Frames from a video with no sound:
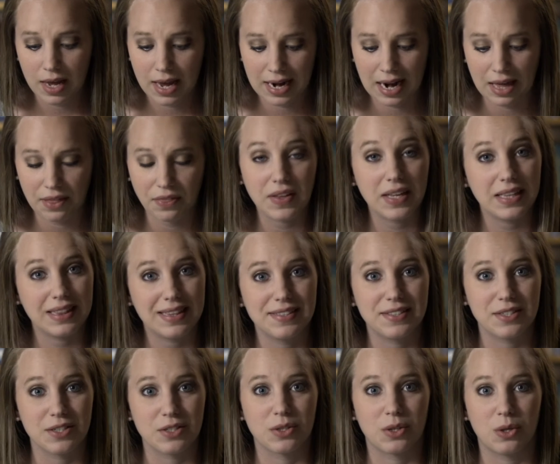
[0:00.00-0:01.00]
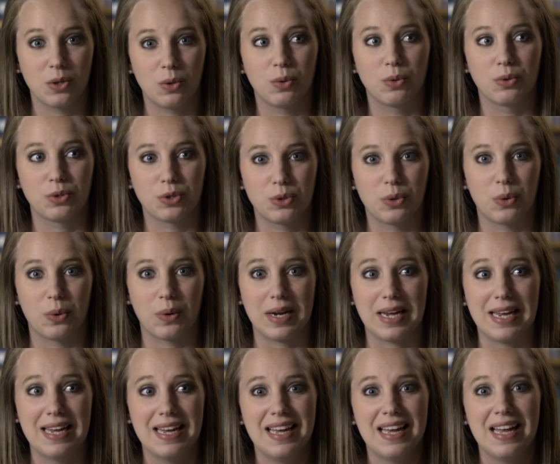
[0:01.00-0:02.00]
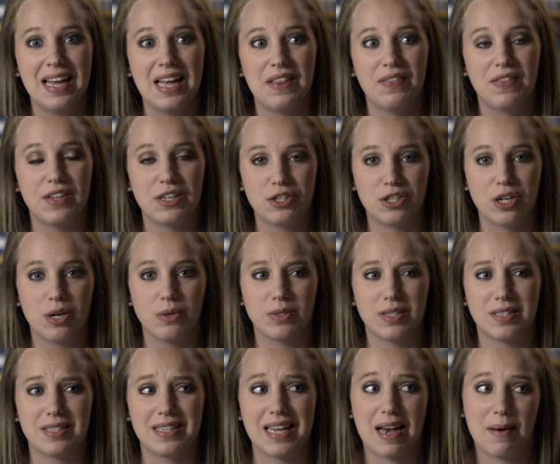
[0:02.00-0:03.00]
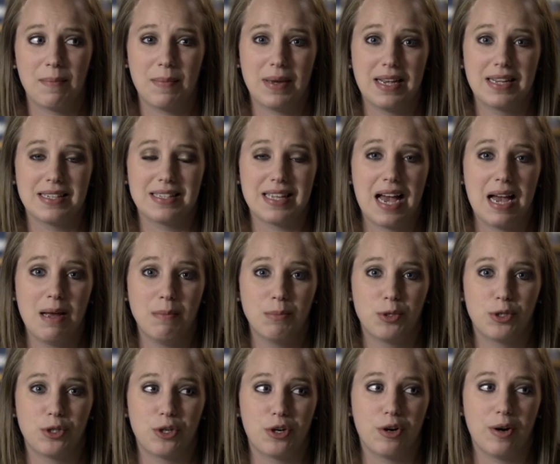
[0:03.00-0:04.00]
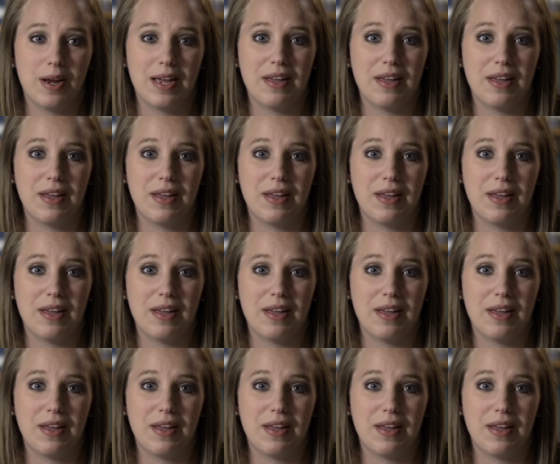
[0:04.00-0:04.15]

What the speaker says: And I think this is a cool story that shows us that, because I'm sure